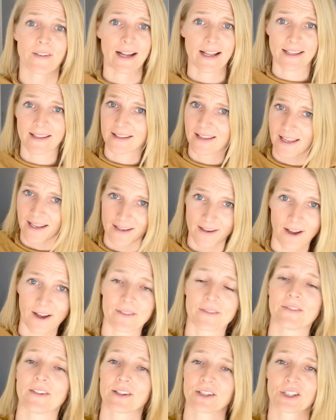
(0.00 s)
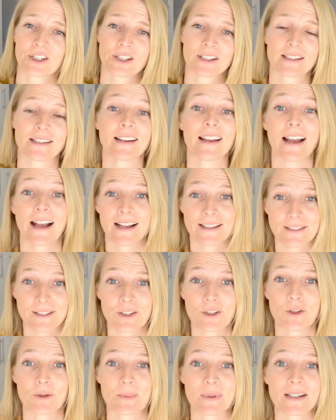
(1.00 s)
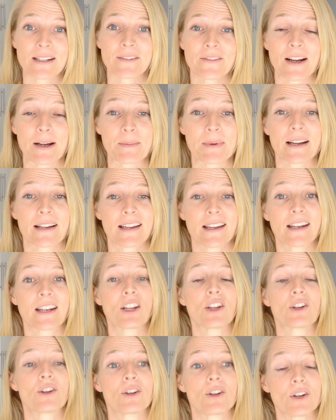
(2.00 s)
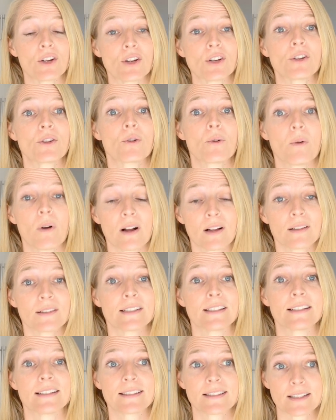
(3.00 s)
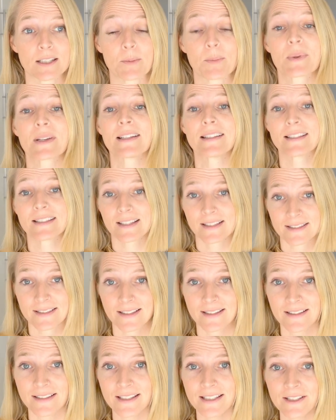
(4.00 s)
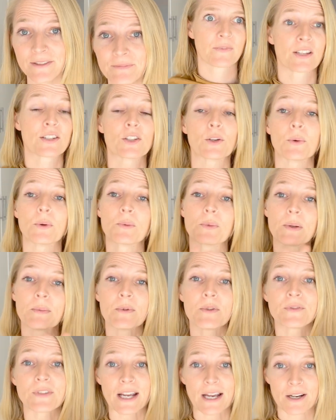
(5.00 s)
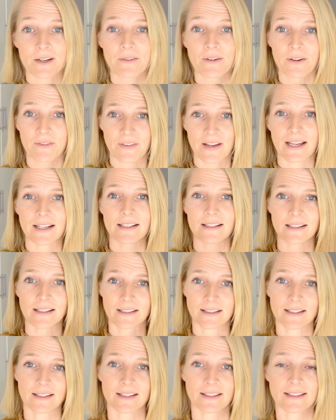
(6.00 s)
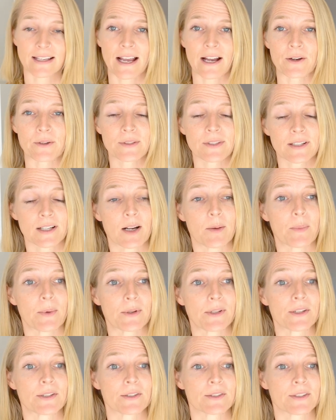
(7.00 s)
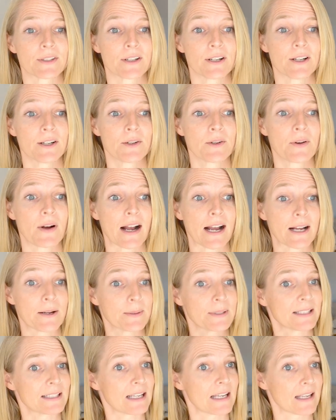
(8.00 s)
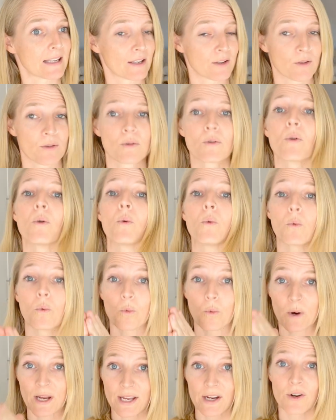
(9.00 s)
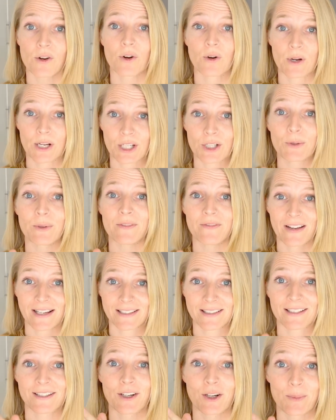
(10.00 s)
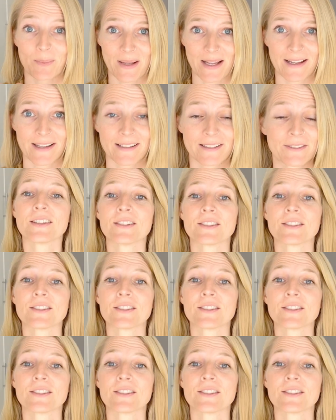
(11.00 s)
I cannot function as a human I'm not getting good quality sleep consistently. So when we moved out of our van and into this house a couple years ago, I was like, we are going to invest in our bed.